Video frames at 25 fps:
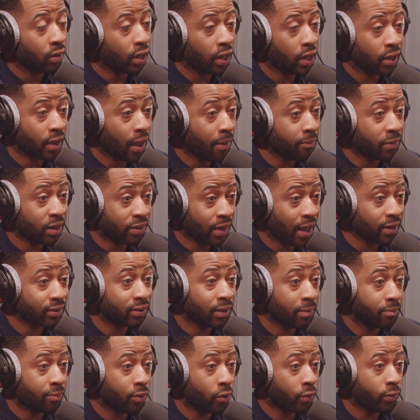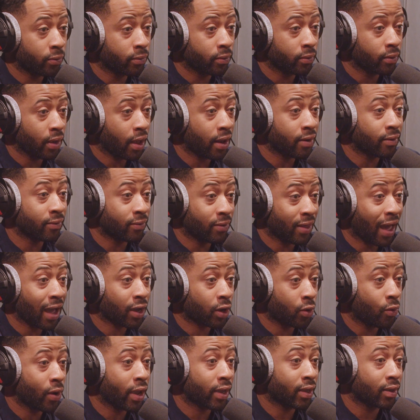It can be that simple and that
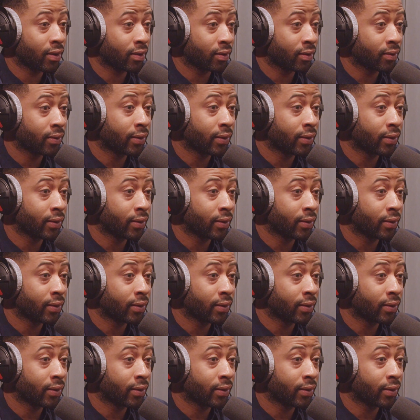quick.